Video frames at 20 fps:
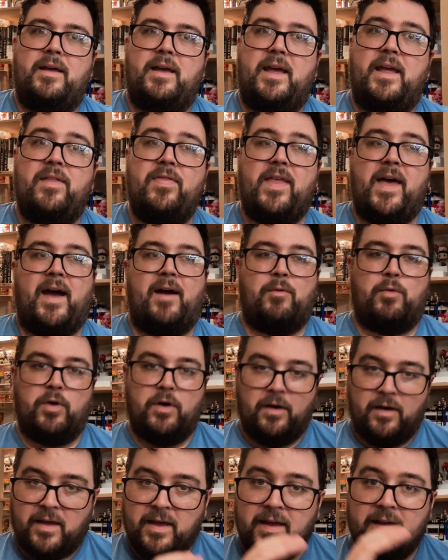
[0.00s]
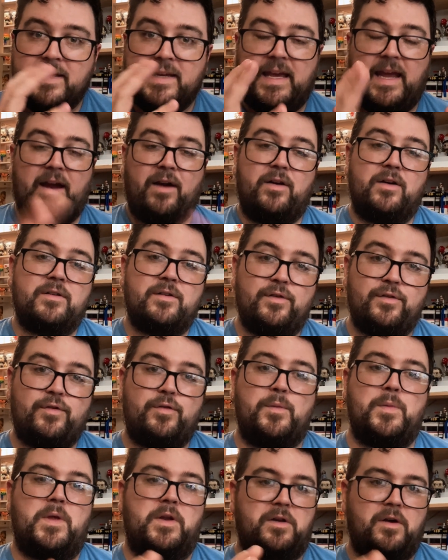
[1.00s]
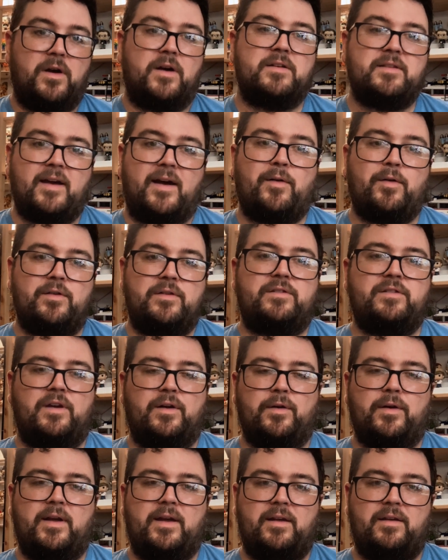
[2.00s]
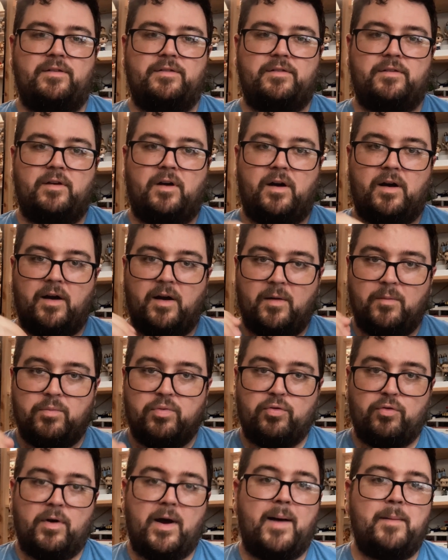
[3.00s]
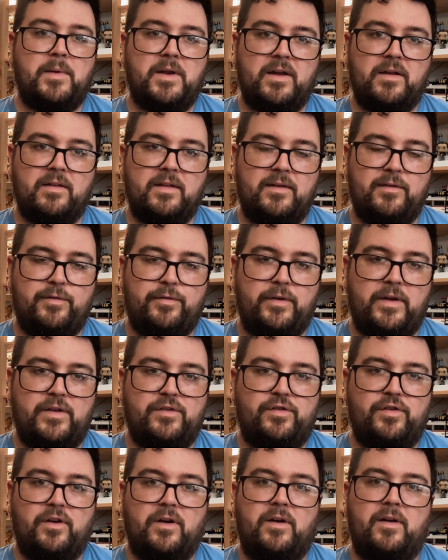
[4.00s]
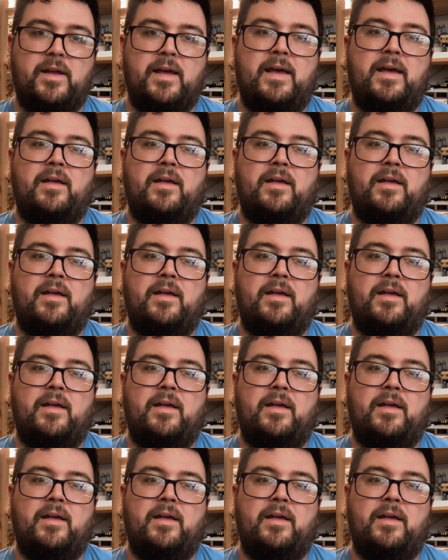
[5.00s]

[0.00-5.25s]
In that work, characters from the Dark Tower series are prominently featured.